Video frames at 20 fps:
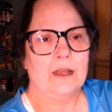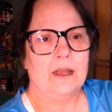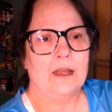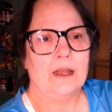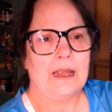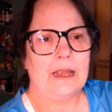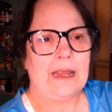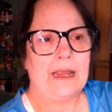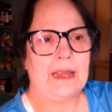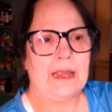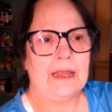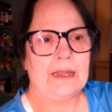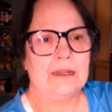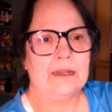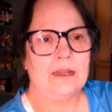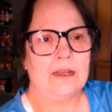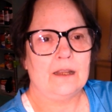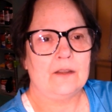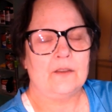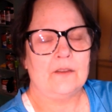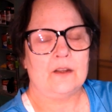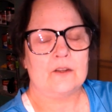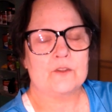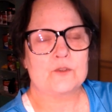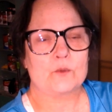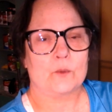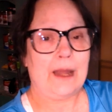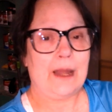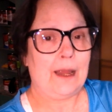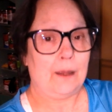and there's
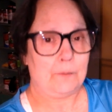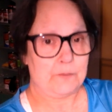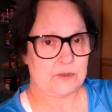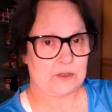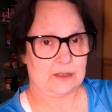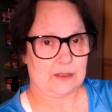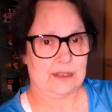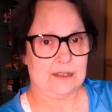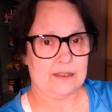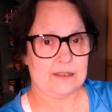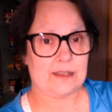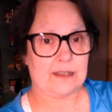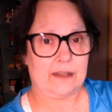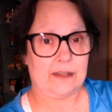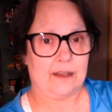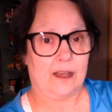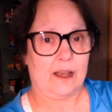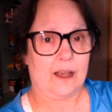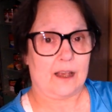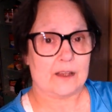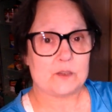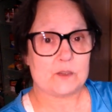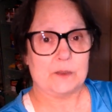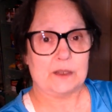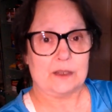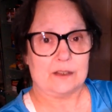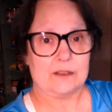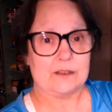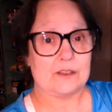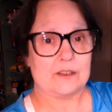ramps inside the
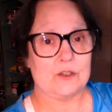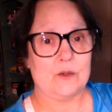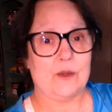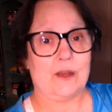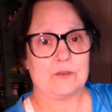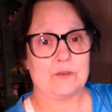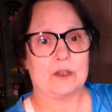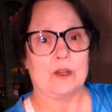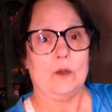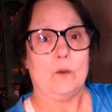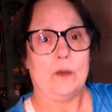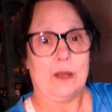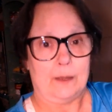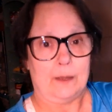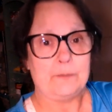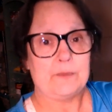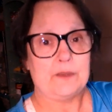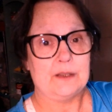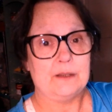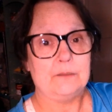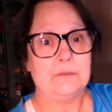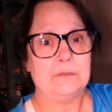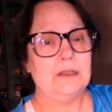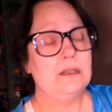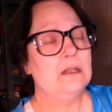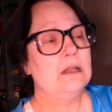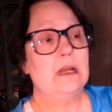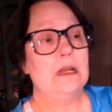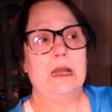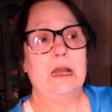hospitals, and you have to go up them.
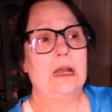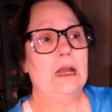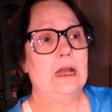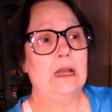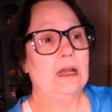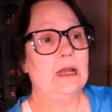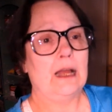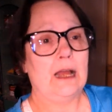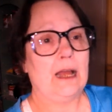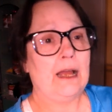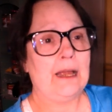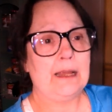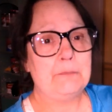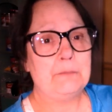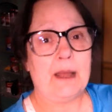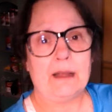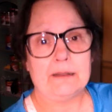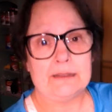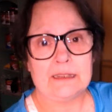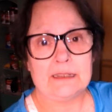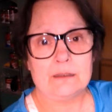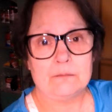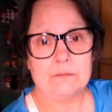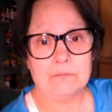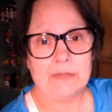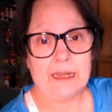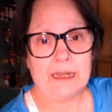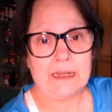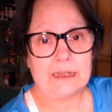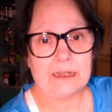I about didn't
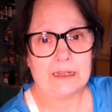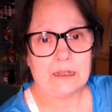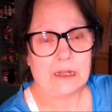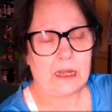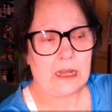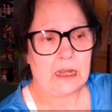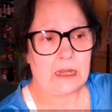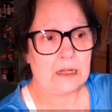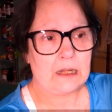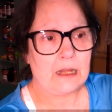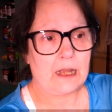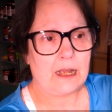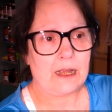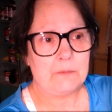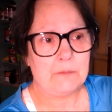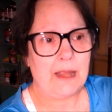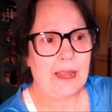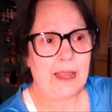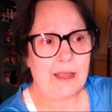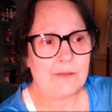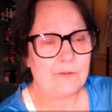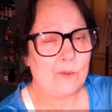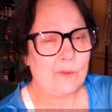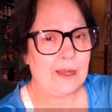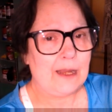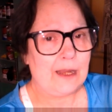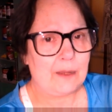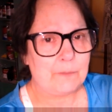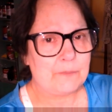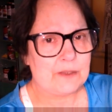make it, and I'm
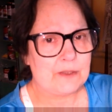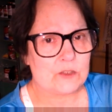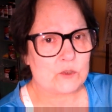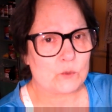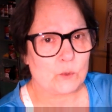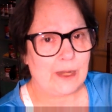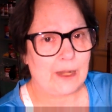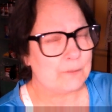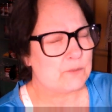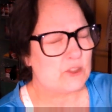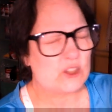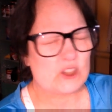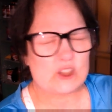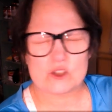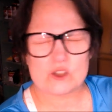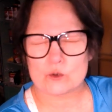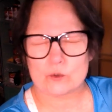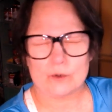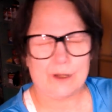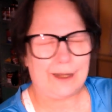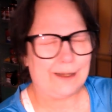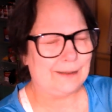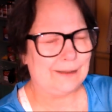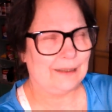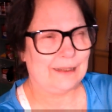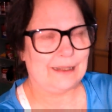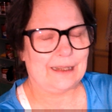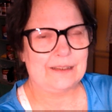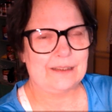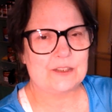halfway up this ramp
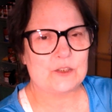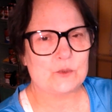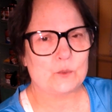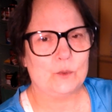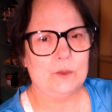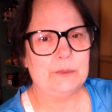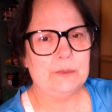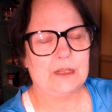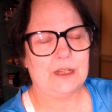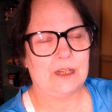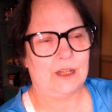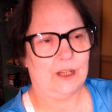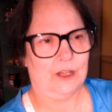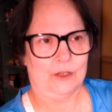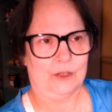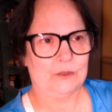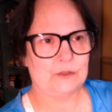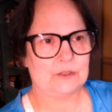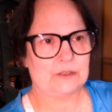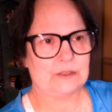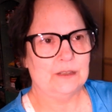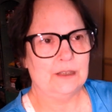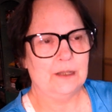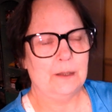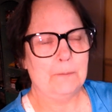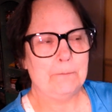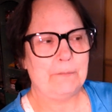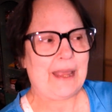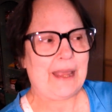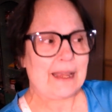struggling, and this woman goes,
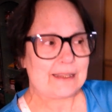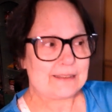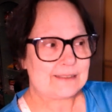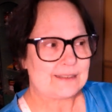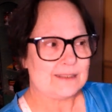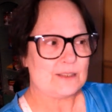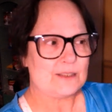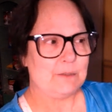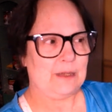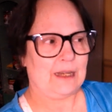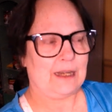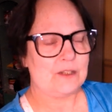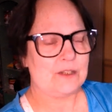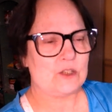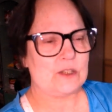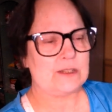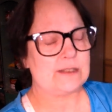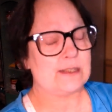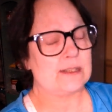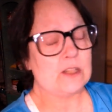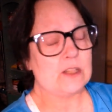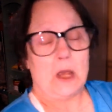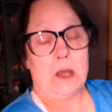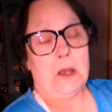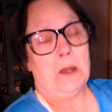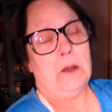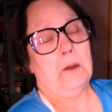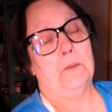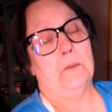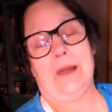passes me, and she says,
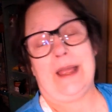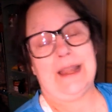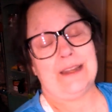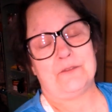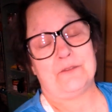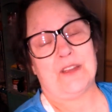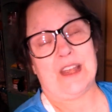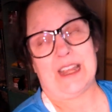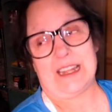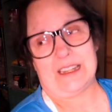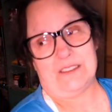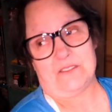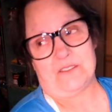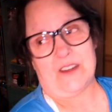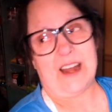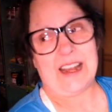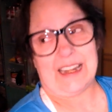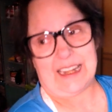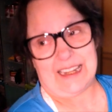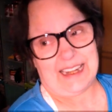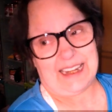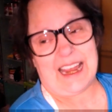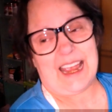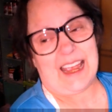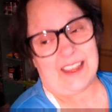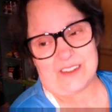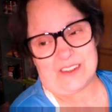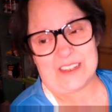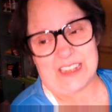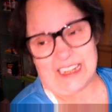1 foot in front of the
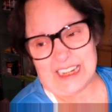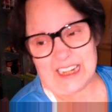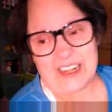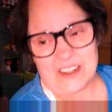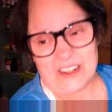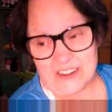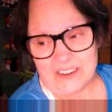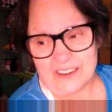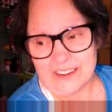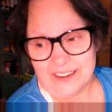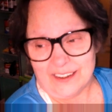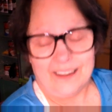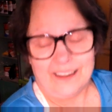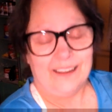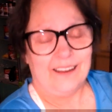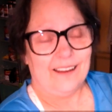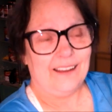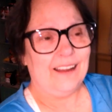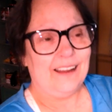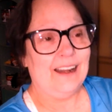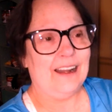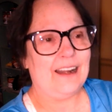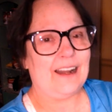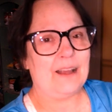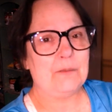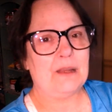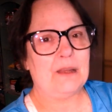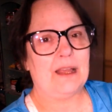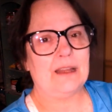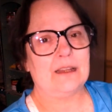other, dear. And I'm
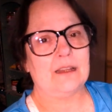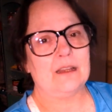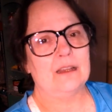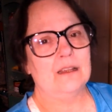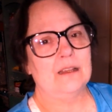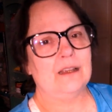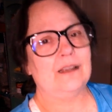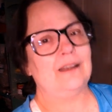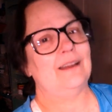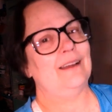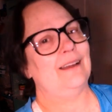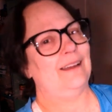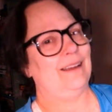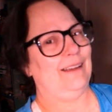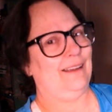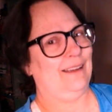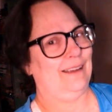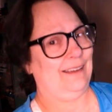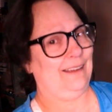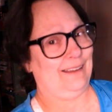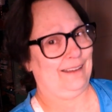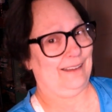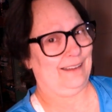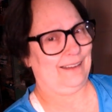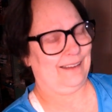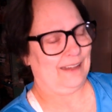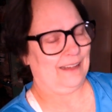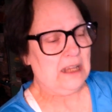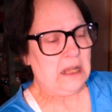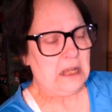like,
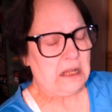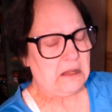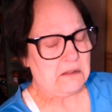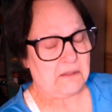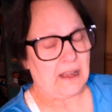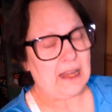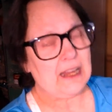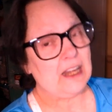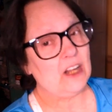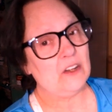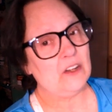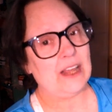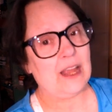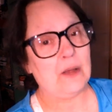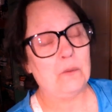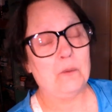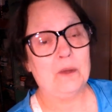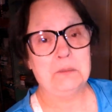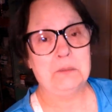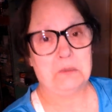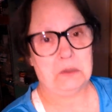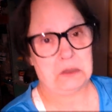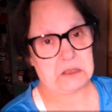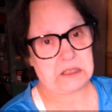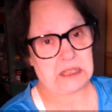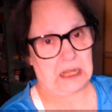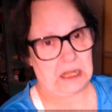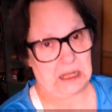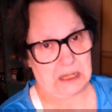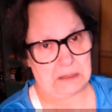if I hear that one more
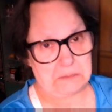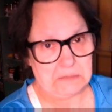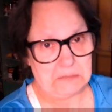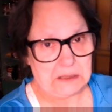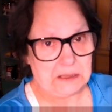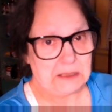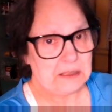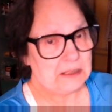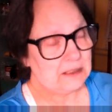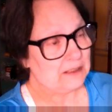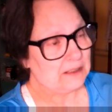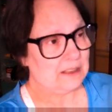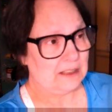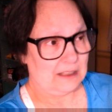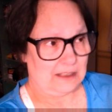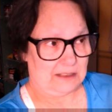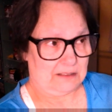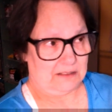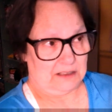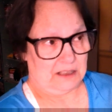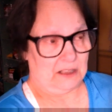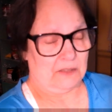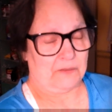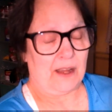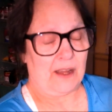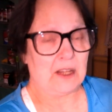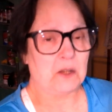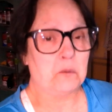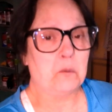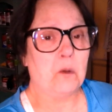time, if I
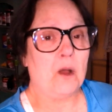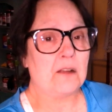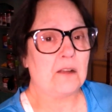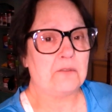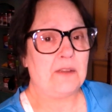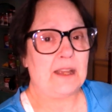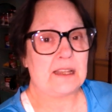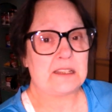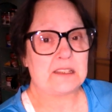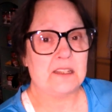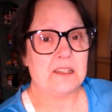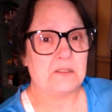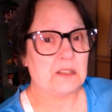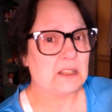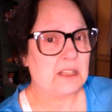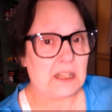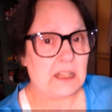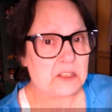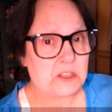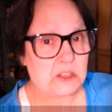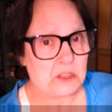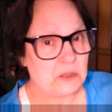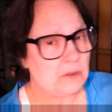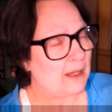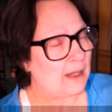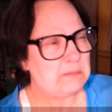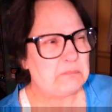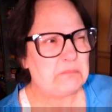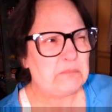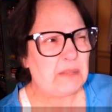could walk fast enough to catch you,
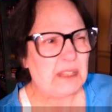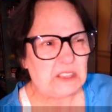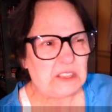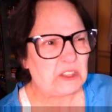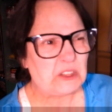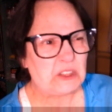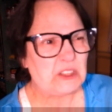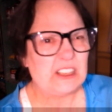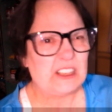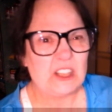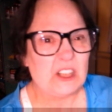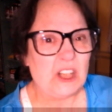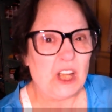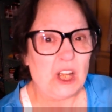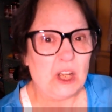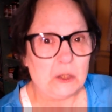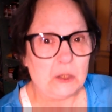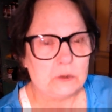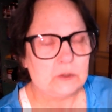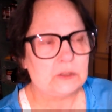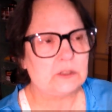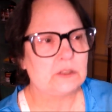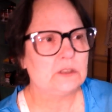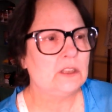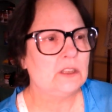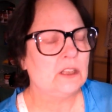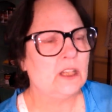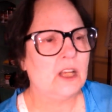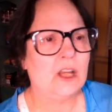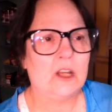I'd punch your little nose.
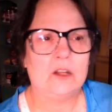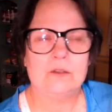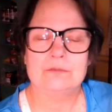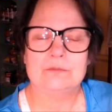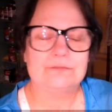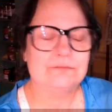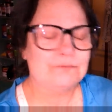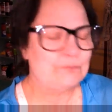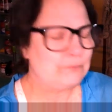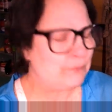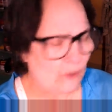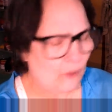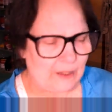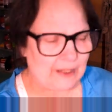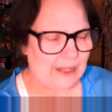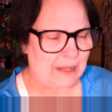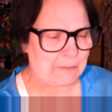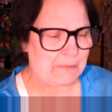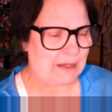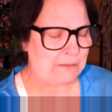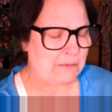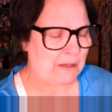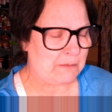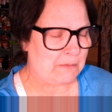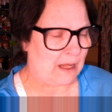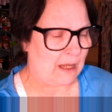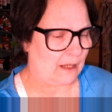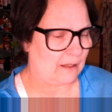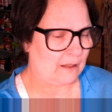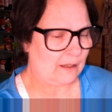You know, boy, that made me mad.